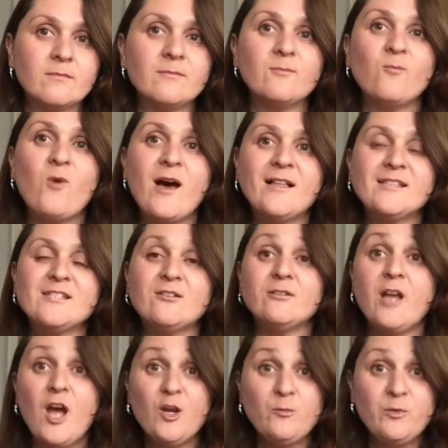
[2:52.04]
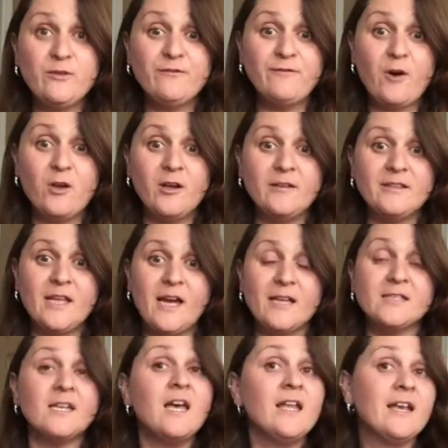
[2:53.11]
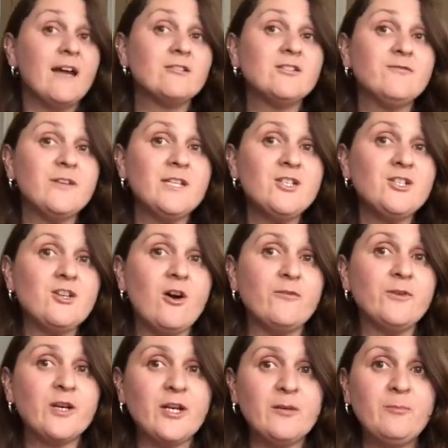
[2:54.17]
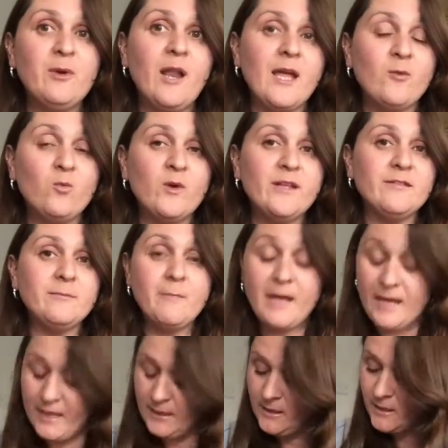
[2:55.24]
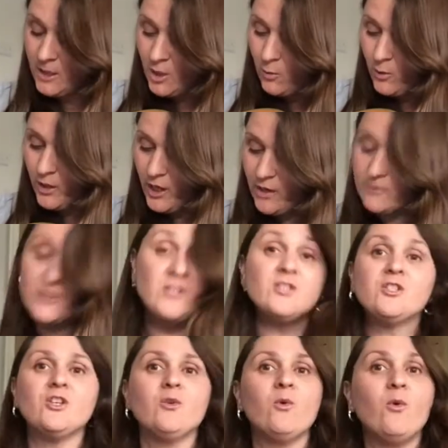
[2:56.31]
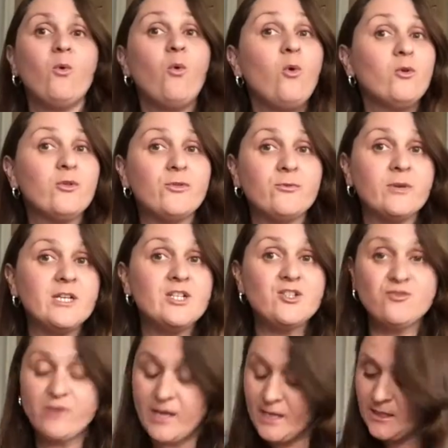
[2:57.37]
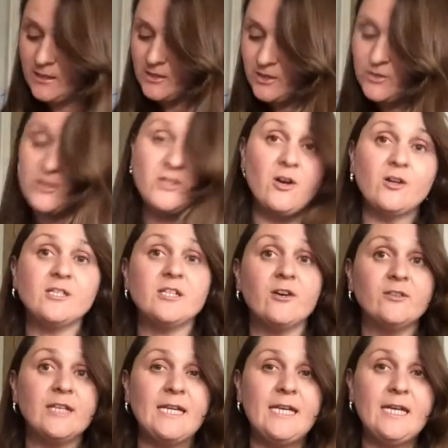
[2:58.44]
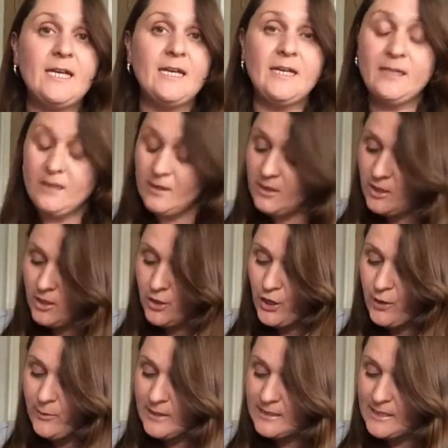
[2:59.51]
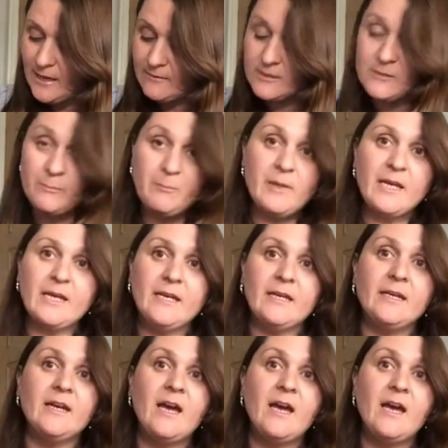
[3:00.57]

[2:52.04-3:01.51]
Well done, I hope you followed that. Now to finish off, you're going to play with me. We're going to do all three strings, so starting on the E, going down to B,